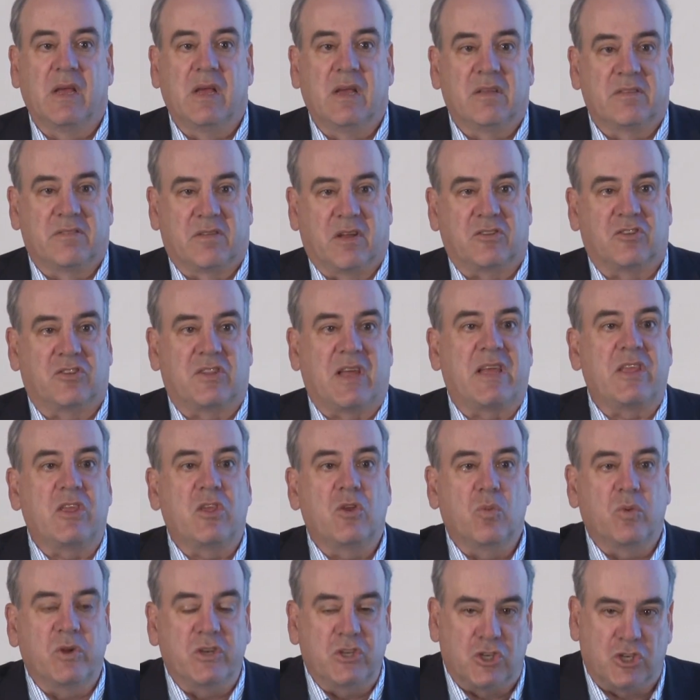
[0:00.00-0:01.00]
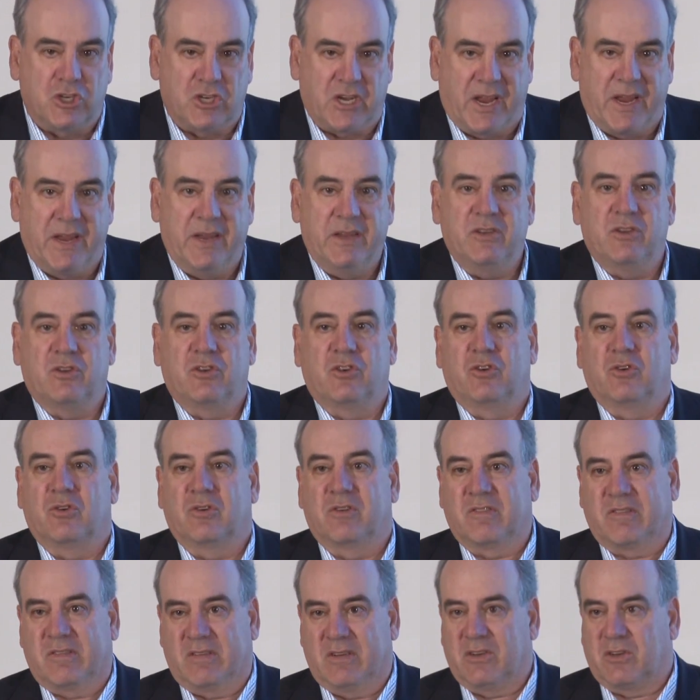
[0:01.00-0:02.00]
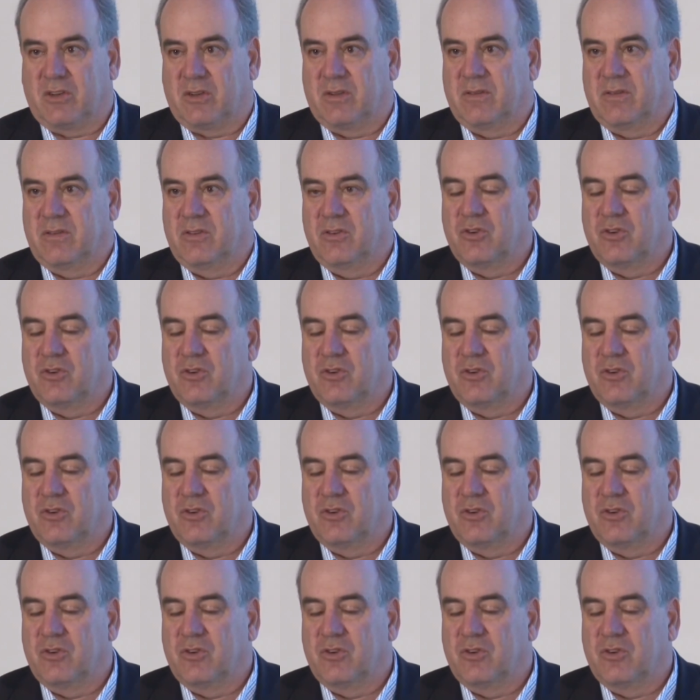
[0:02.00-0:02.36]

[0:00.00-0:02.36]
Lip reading: such that you would change your decisions,